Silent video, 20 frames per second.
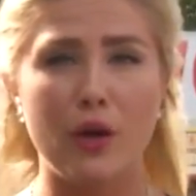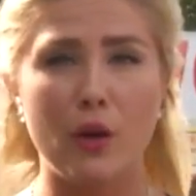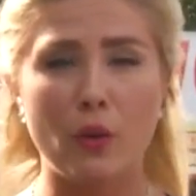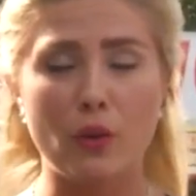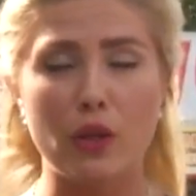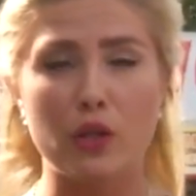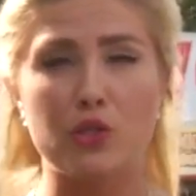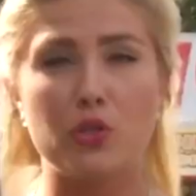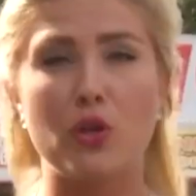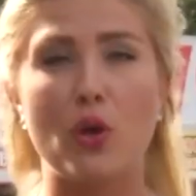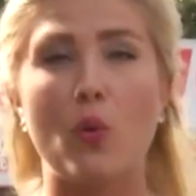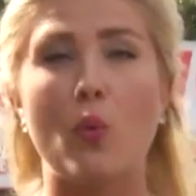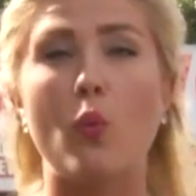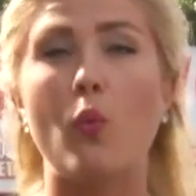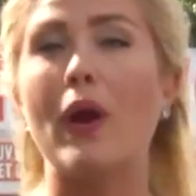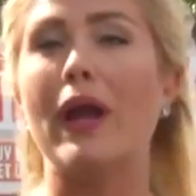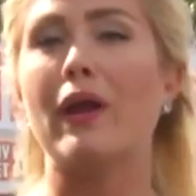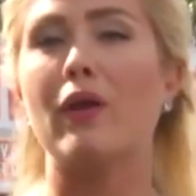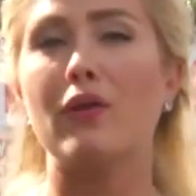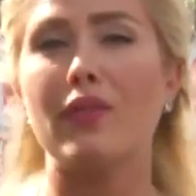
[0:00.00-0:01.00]
We'll let you know
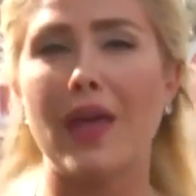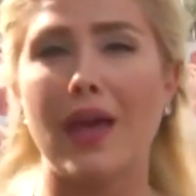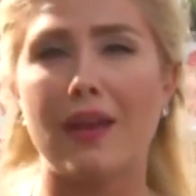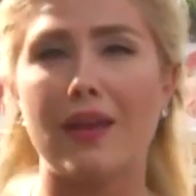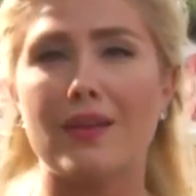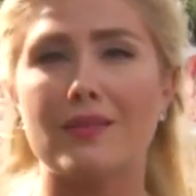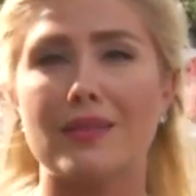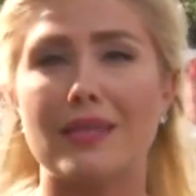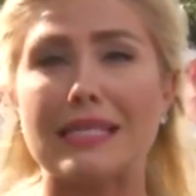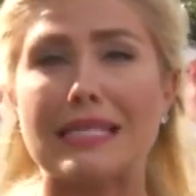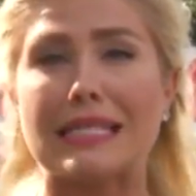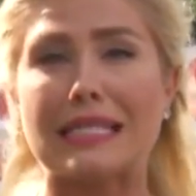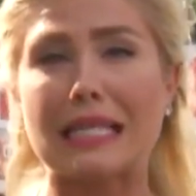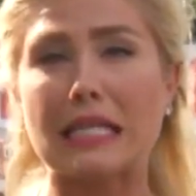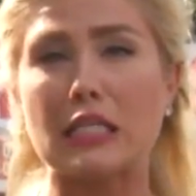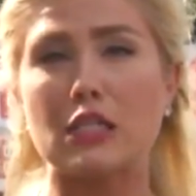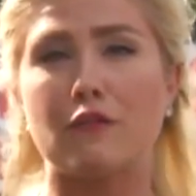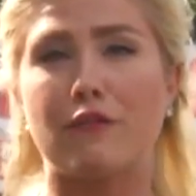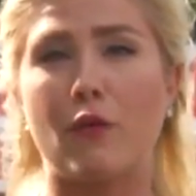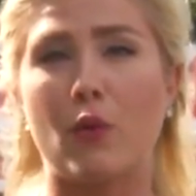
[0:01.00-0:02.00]
where that is at
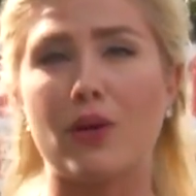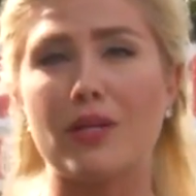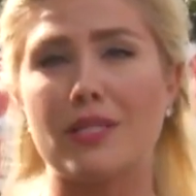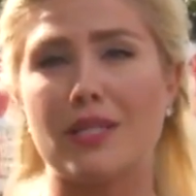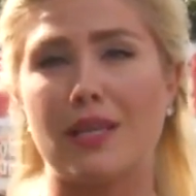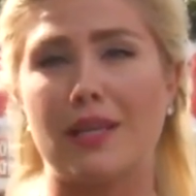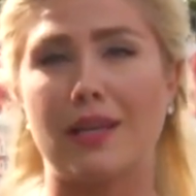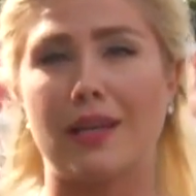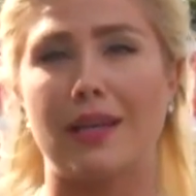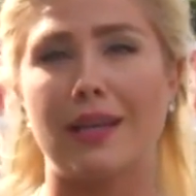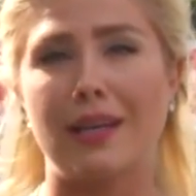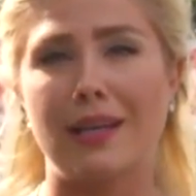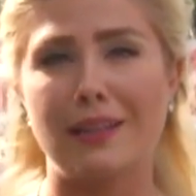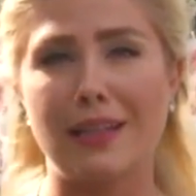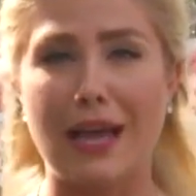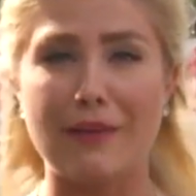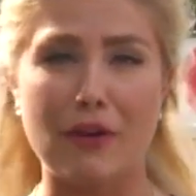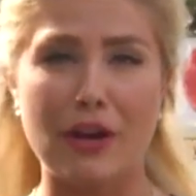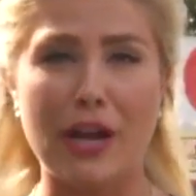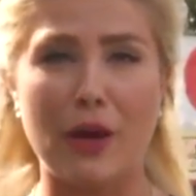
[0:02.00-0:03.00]
614.
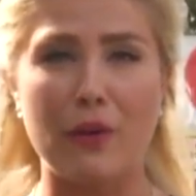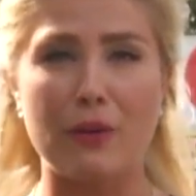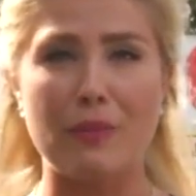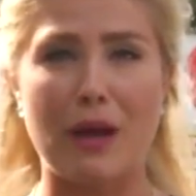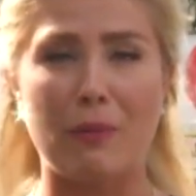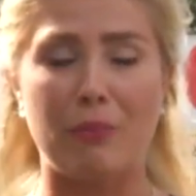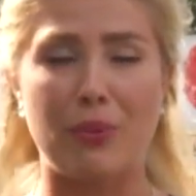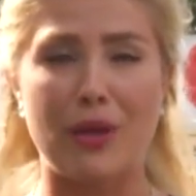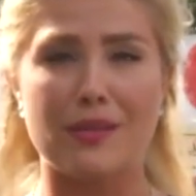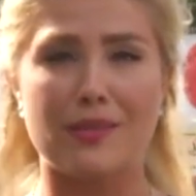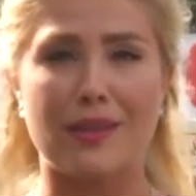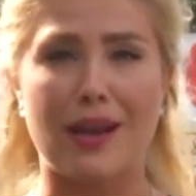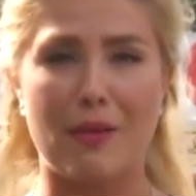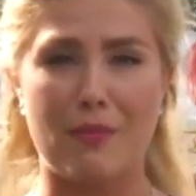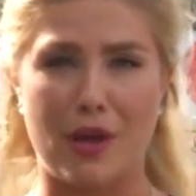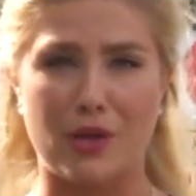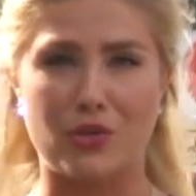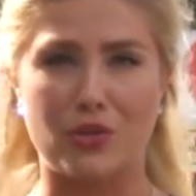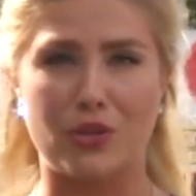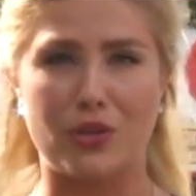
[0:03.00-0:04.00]
Live right now in Mount Pleasant,
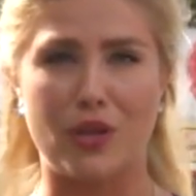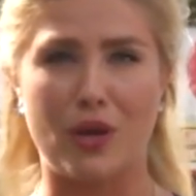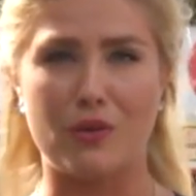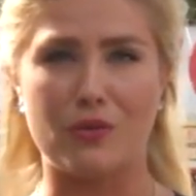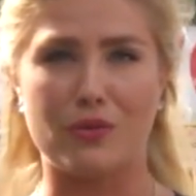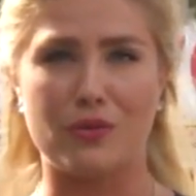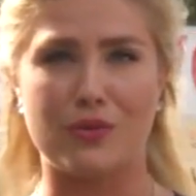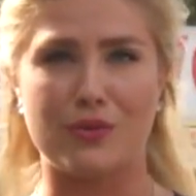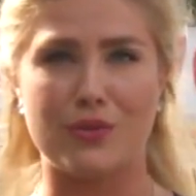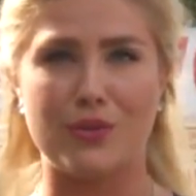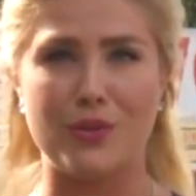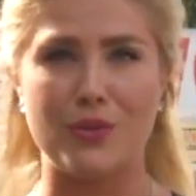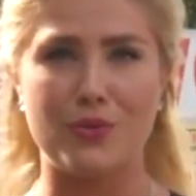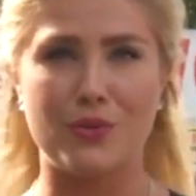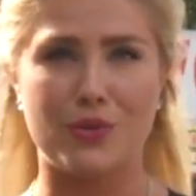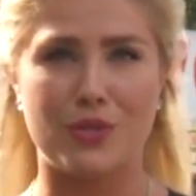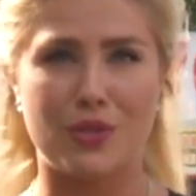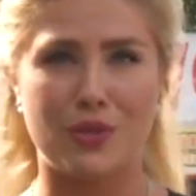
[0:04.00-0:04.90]
I'm Ashley Yost, News